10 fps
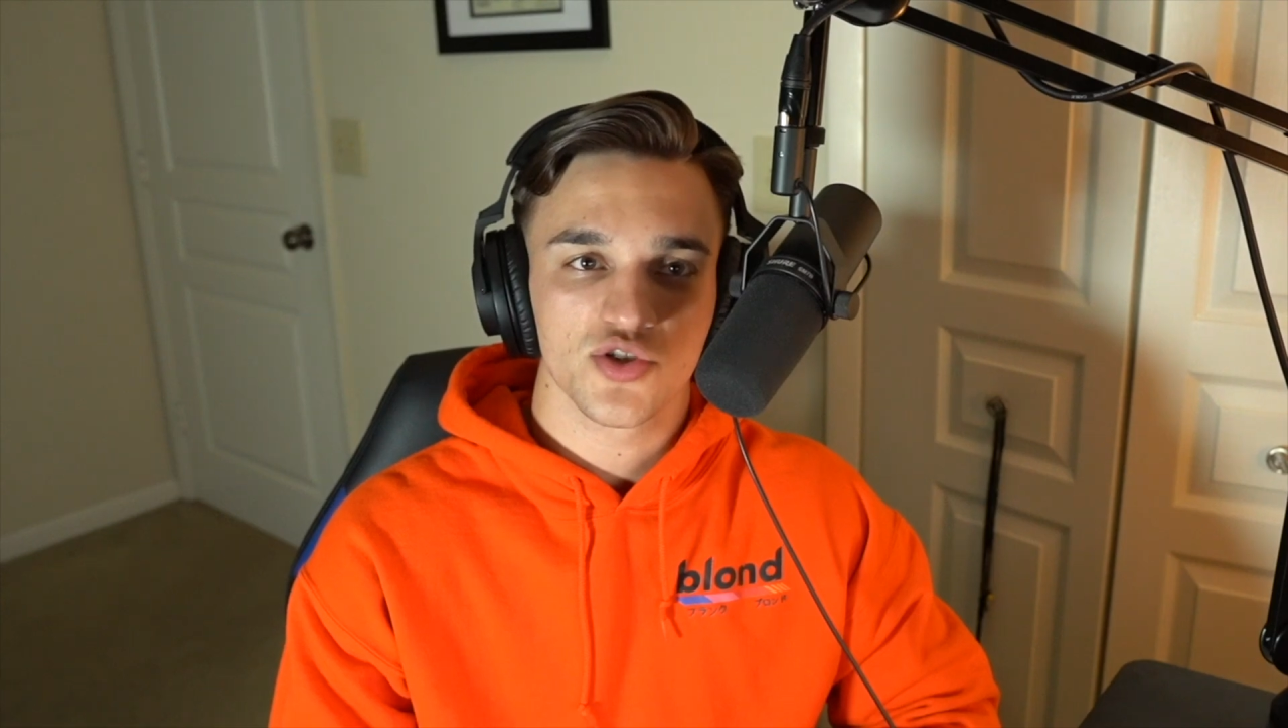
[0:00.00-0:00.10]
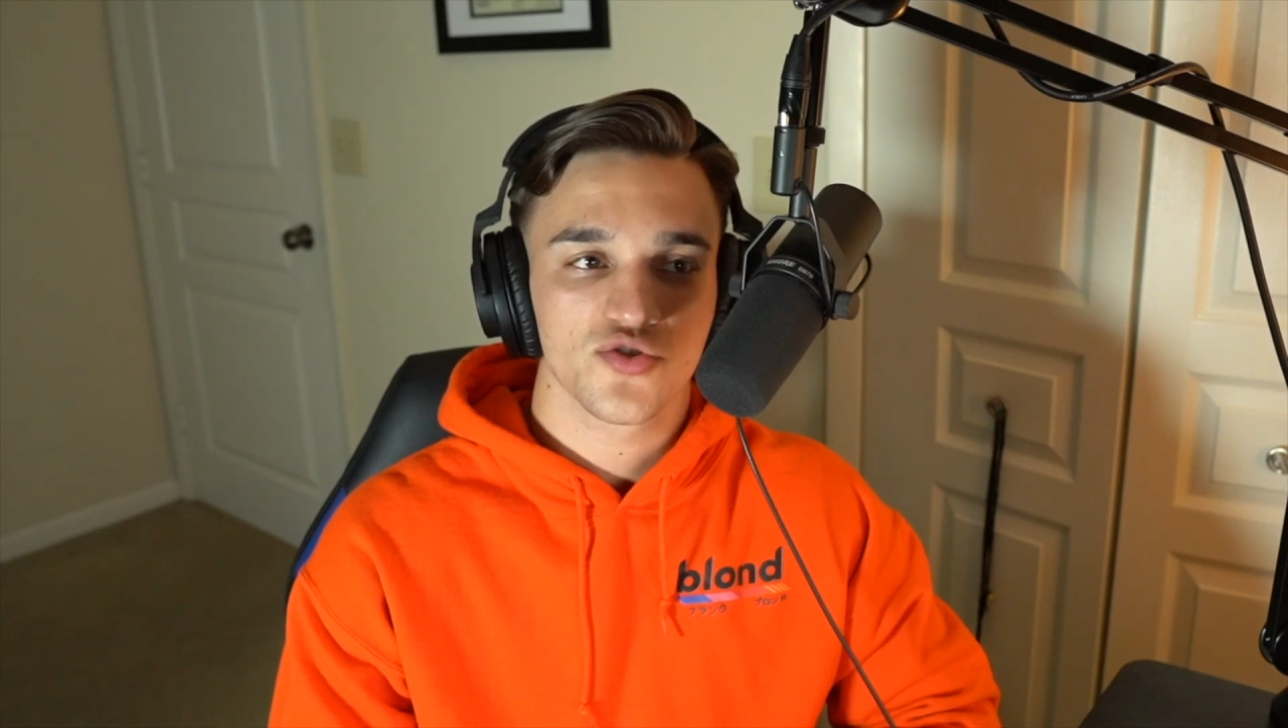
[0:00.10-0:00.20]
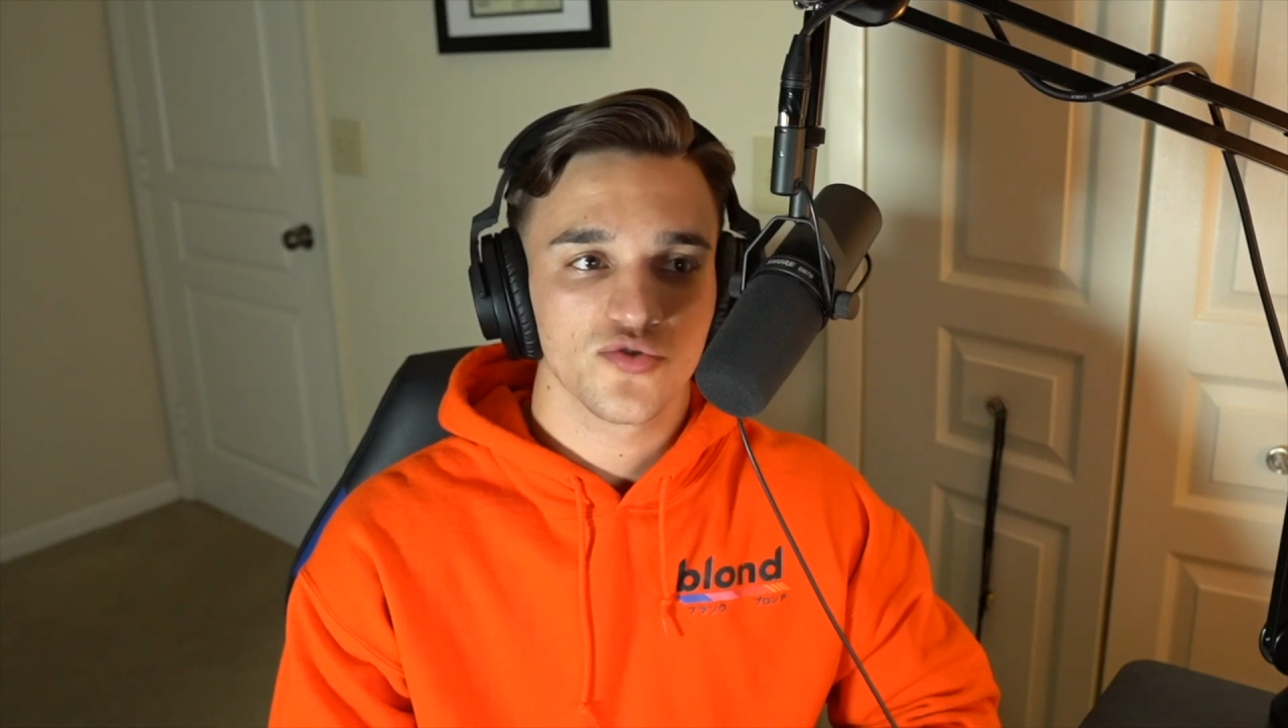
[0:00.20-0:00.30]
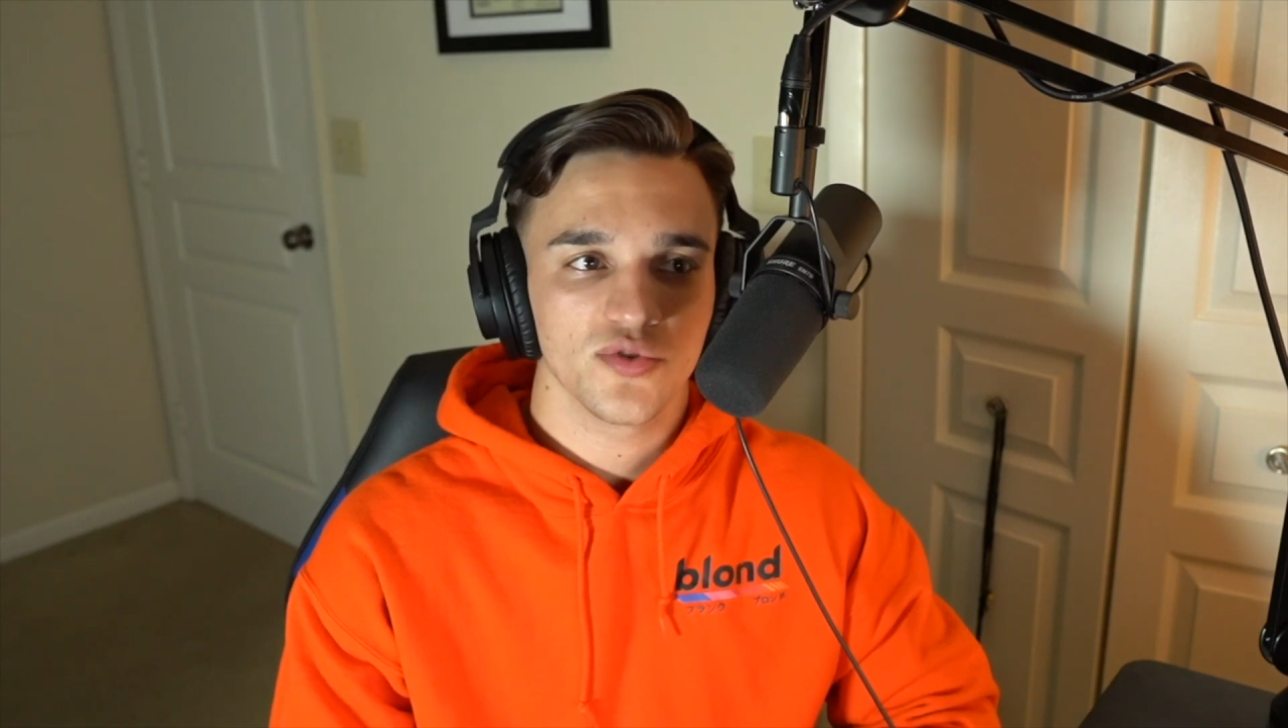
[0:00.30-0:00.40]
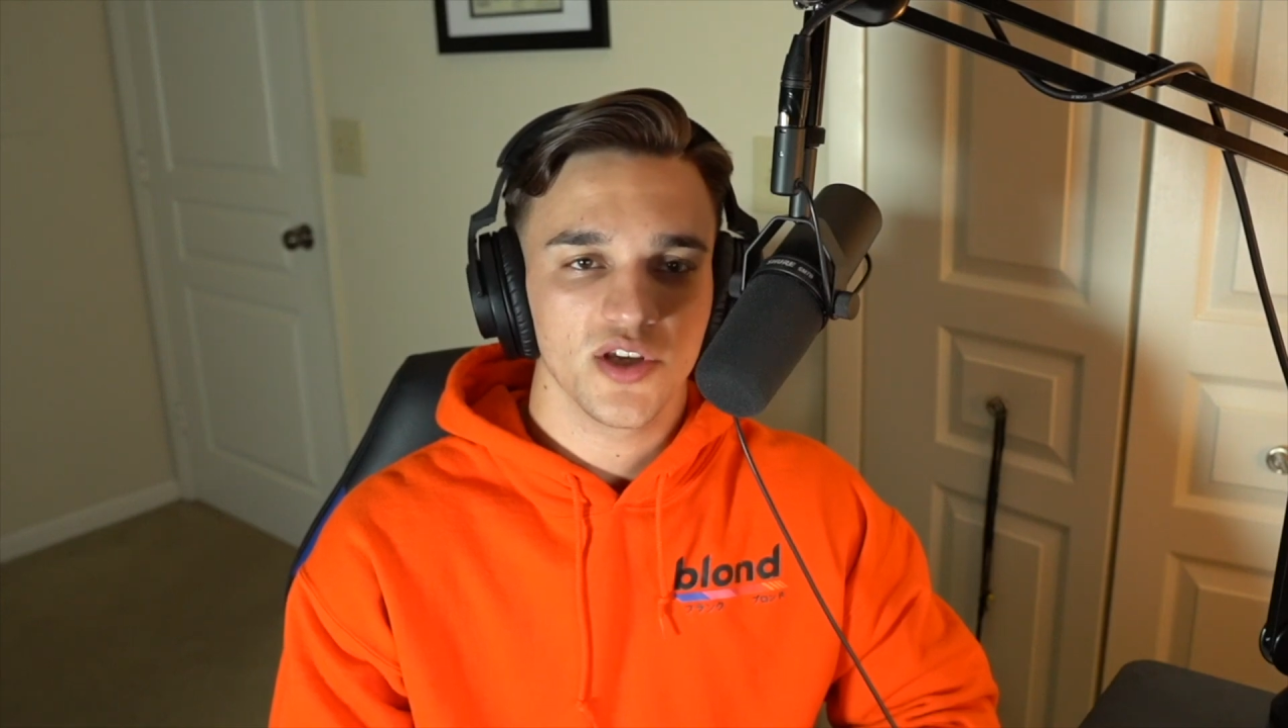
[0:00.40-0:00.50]

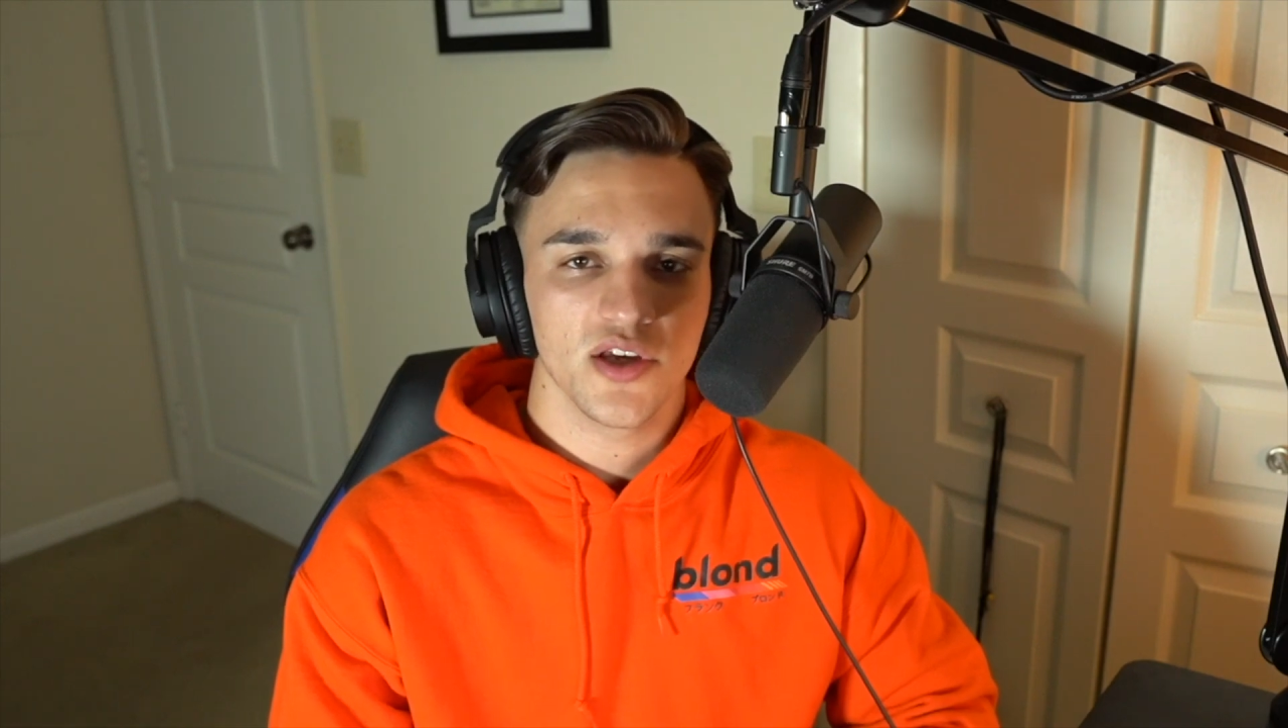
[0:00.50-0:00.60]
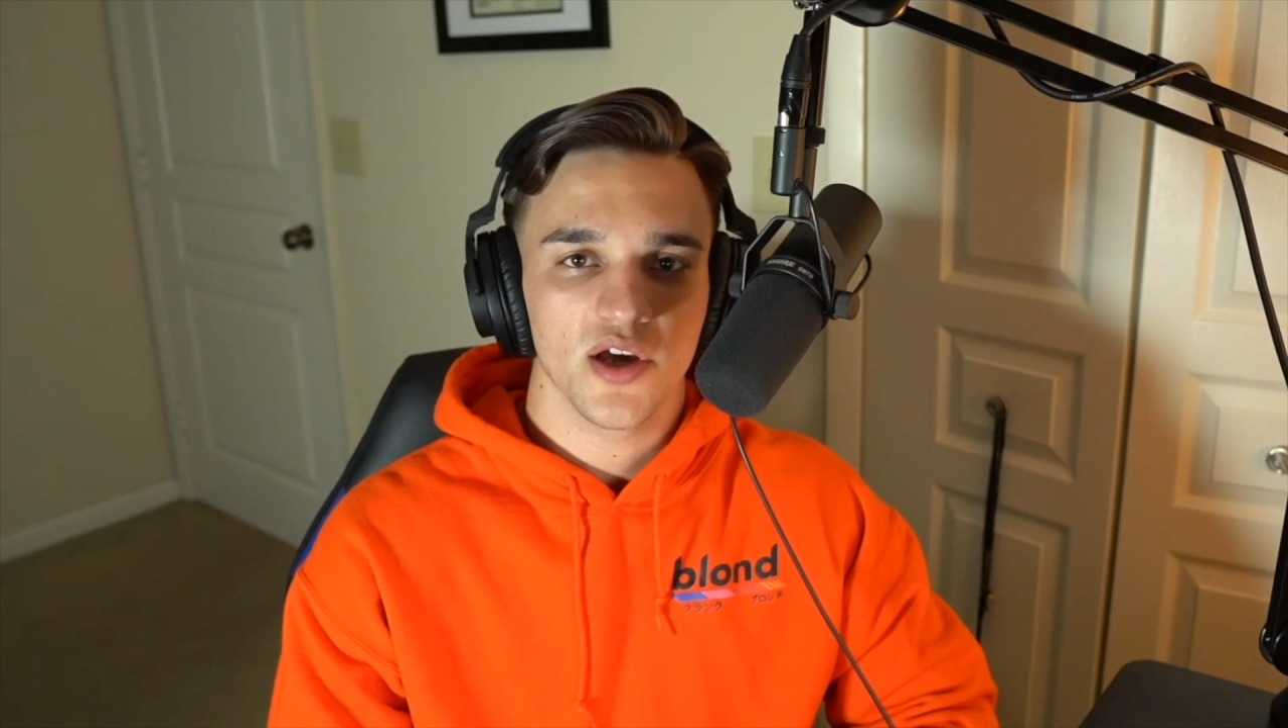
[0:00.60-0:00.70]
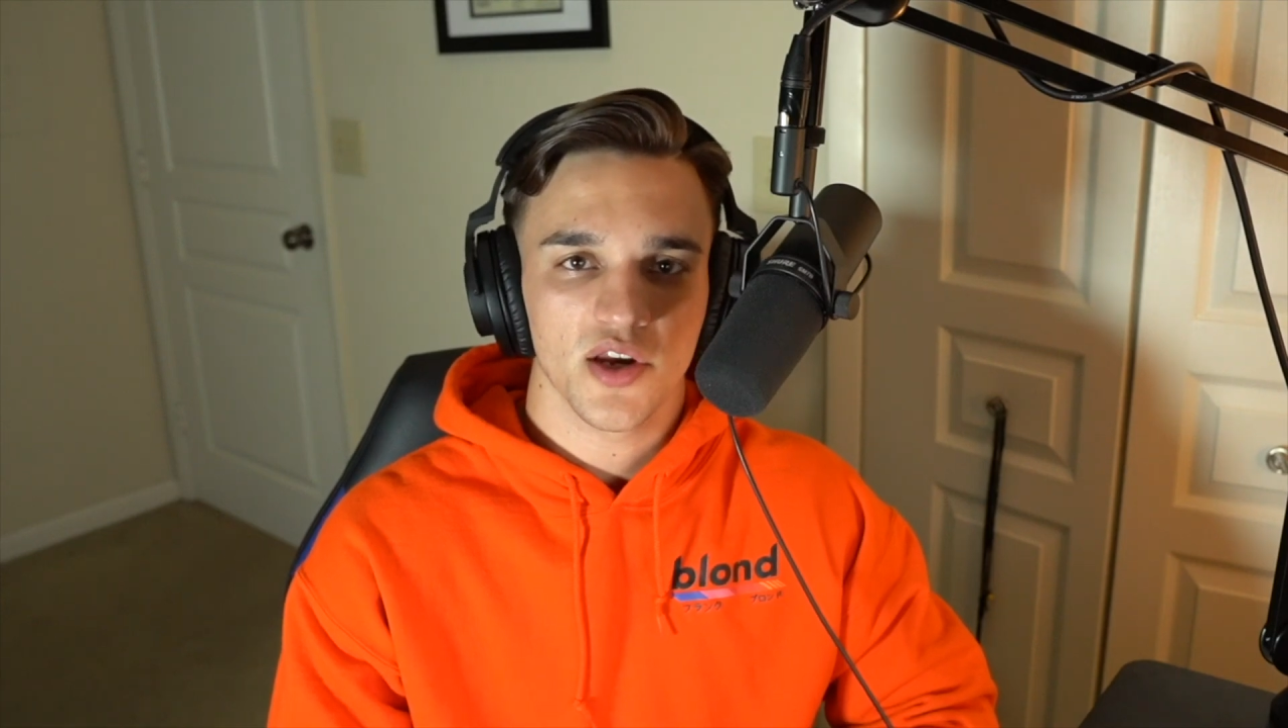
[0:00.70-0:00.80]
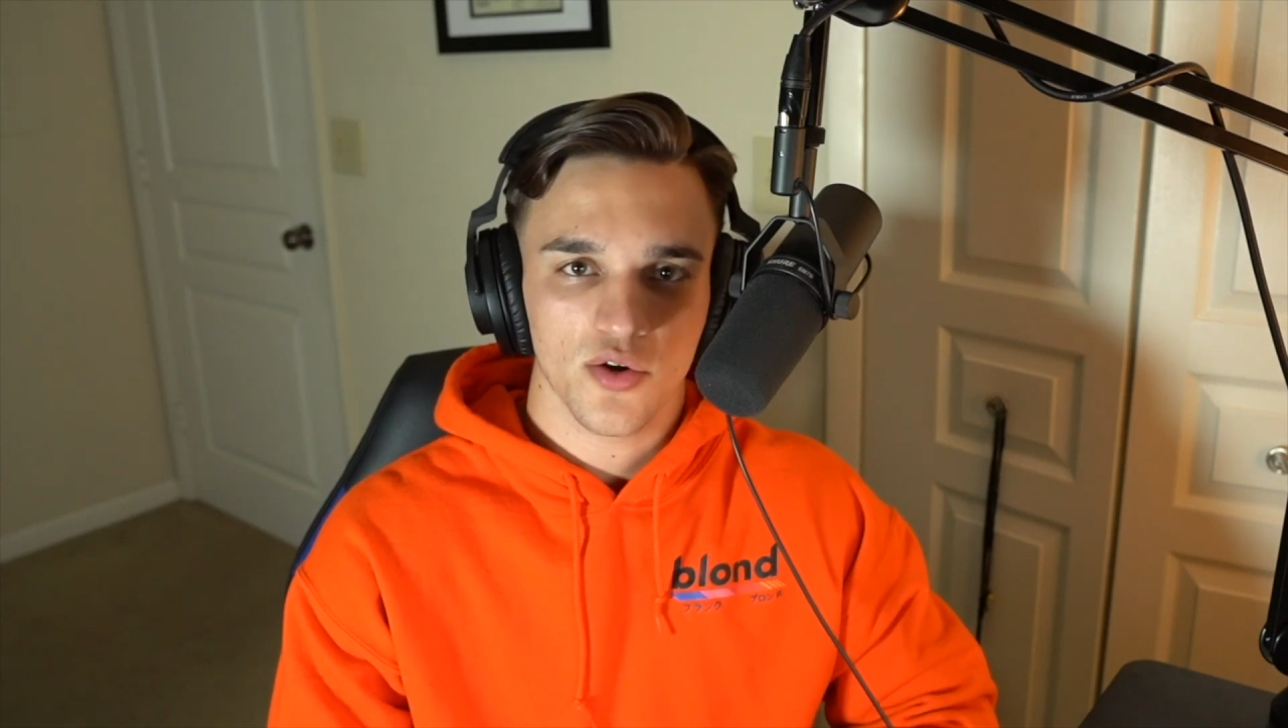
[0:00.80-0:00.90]
truly an